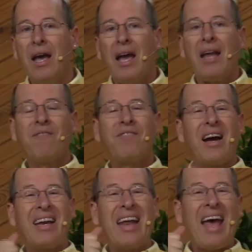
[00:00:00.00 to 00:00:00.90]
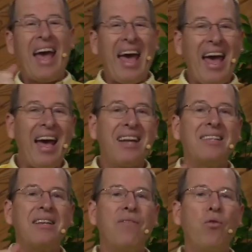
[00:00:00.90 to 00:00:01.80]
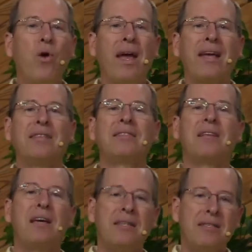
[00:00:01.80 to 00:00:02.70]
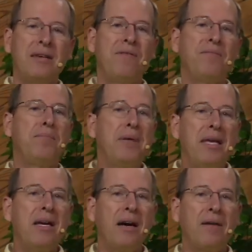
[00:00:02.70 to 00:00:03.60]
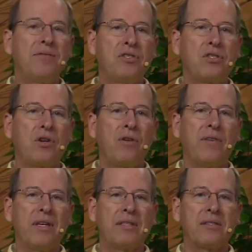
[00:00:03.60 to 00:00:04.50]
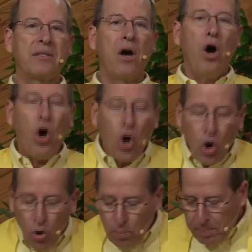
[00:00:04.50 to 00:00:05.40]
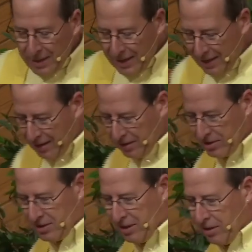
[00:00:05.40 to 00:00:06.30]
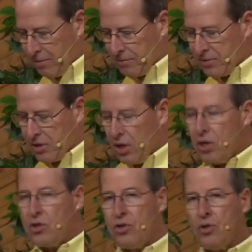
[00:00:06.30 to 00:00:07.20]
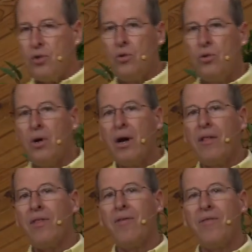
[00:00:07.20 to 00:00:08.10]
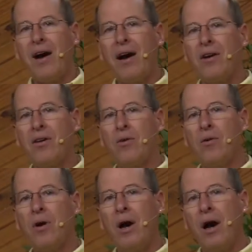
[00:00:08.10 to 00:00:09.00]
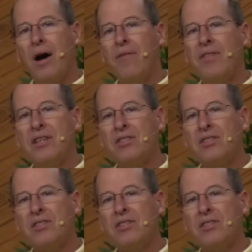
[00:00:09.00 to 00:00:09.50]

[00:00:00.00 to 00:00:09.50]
and find active ways to be of service, opening ourselves to the value of this